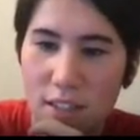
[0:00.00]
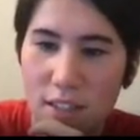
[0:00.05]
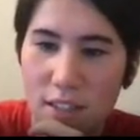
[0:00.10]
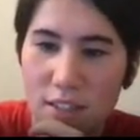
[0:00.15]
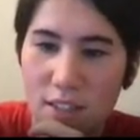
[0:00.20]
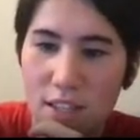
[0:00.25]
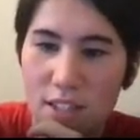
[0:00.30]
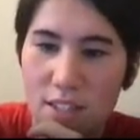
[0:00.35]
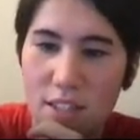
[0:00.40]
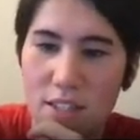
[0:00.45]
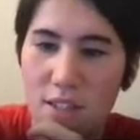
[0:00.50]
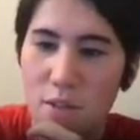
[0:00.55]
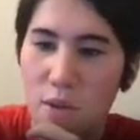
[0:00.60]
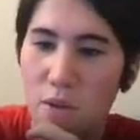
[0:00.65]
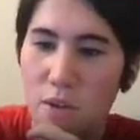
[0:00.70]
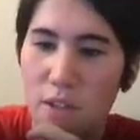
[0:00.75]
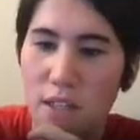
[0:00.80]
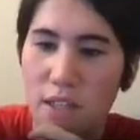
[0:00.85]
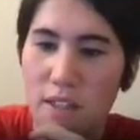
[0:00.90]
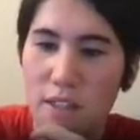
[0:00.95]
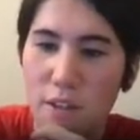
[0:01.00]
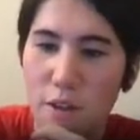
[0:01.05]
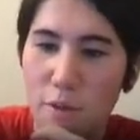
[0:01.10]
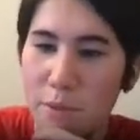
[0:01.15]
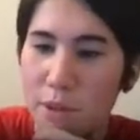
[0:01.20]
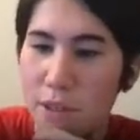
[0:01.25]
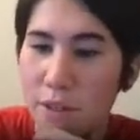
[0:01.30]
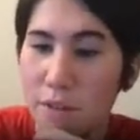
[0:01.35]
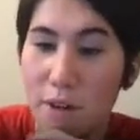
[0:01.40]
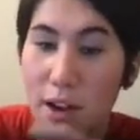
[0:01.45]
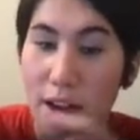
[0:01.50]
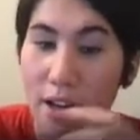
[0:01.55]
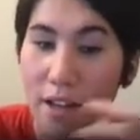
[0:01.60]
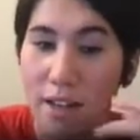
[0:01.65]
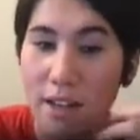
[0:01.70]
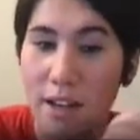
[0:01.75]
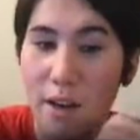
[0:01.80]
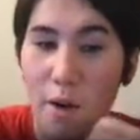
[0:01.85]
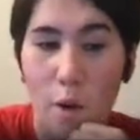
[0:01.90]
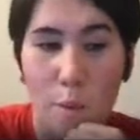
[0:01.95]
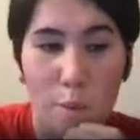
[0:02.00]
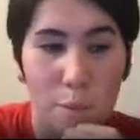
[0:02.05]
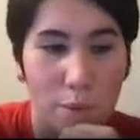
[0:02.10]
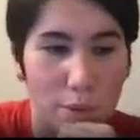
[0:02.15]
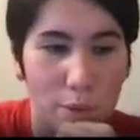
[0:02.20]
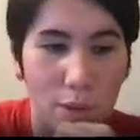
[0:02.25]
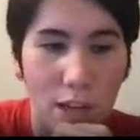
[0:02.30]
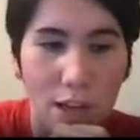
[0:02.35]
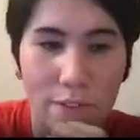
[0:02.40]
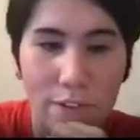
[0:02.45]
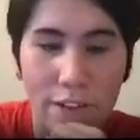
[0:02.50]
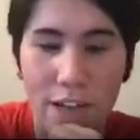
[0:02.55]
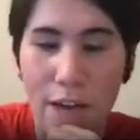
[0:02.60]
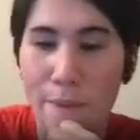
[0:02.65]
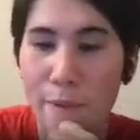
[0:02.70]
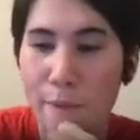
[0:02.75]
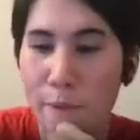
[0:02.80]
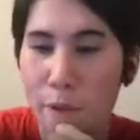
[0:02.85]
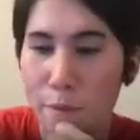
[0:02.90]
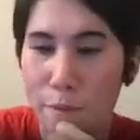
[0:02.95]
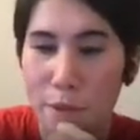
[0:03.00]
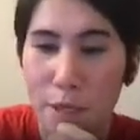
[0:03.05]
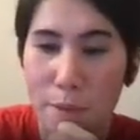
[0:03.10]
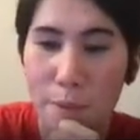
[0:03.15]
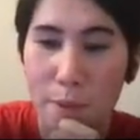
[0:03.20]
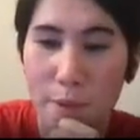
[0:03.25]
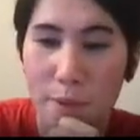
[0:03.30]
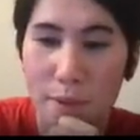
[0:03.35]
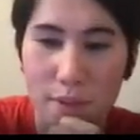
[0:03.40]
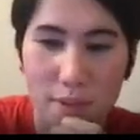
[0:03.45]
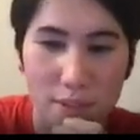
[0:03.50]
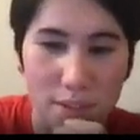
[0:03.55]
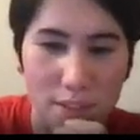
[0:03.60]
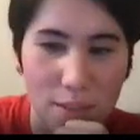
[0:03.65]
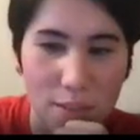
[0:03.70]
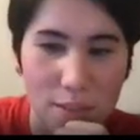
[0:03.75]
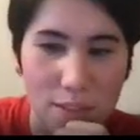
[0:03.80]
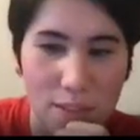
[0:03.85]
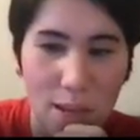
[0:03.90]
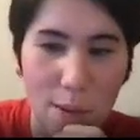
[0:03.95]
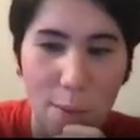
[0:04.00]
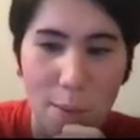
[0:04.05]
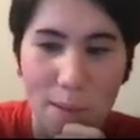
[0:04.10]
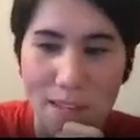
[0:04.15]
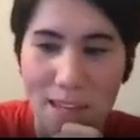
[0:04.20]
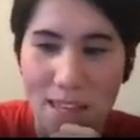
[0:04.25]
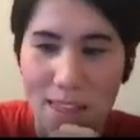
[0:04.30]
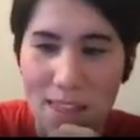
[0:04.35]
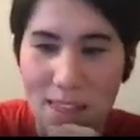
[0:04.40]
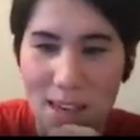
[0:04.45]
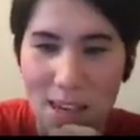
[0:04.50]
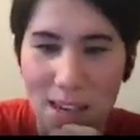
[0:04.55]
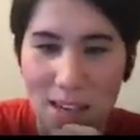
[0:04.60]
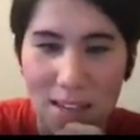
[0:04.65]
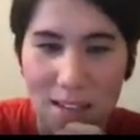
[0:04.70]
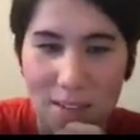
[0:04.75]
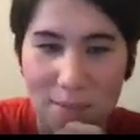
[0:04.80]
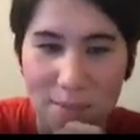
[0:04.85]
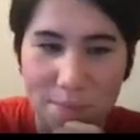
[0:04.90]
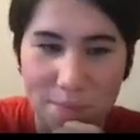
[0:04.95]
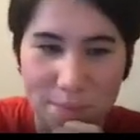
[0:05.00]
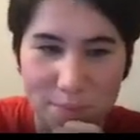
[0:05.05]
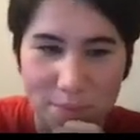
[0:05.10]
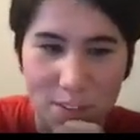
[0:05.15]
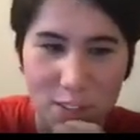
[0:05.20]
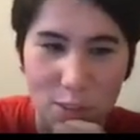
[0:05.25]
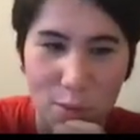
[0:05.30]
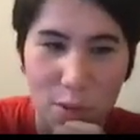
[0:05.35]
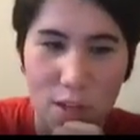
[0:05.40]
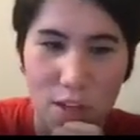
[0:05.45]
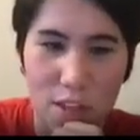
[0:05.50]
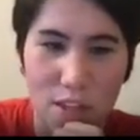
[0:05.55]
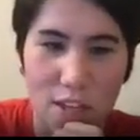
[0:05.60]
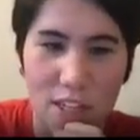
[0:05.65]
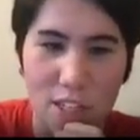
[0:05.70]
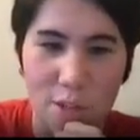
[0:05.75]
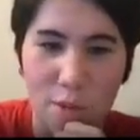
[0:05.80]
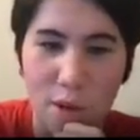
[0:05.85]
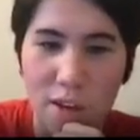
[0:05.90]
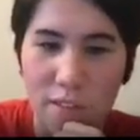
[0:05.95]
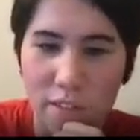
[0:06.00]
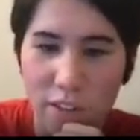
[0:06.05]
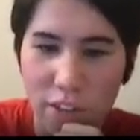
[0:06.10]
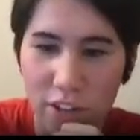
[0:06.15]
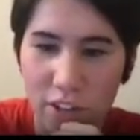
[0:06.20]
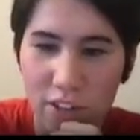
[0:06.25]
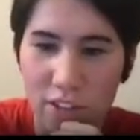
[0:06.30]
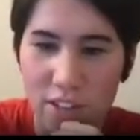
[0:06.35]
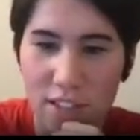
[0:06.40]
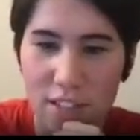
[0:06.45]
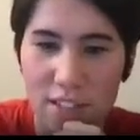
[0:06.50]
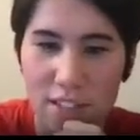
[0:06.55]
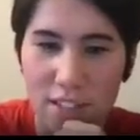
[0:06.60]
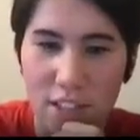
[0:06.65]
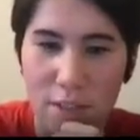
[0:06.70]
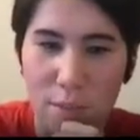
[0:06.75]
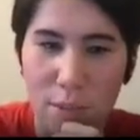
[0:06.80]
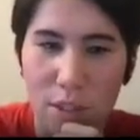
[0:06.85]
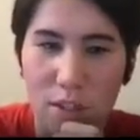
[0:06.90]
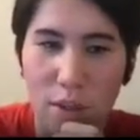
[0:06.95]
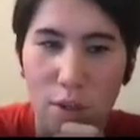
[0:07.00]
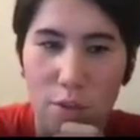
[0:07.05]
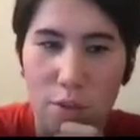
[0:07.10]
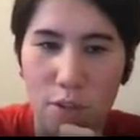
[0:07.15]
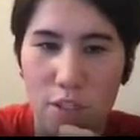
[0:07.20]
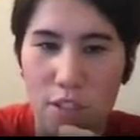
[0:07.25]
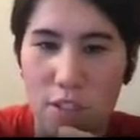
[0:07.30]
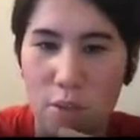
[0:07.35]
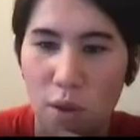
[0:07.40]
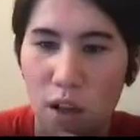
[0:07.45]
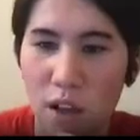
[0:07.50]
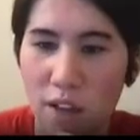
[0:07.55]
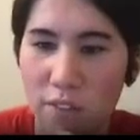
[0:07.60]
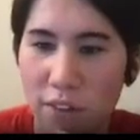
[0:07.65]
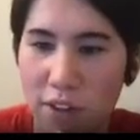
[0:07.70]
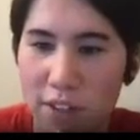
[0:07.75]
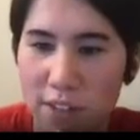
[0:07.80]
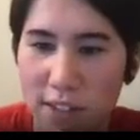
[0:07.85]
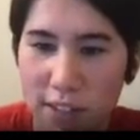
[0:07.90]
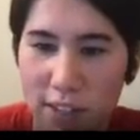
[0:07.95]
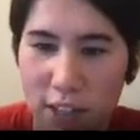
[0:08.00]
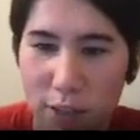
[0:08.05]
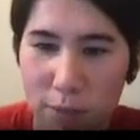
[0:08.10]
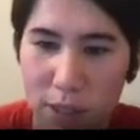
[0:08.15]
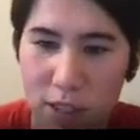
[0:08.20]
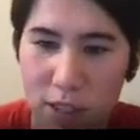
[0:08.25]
since it's only a little bit of writing, I hope we'll have a couple more people say what they think. So what do you think, 12 or 13? Is it going to be closer to 12 or is it going to be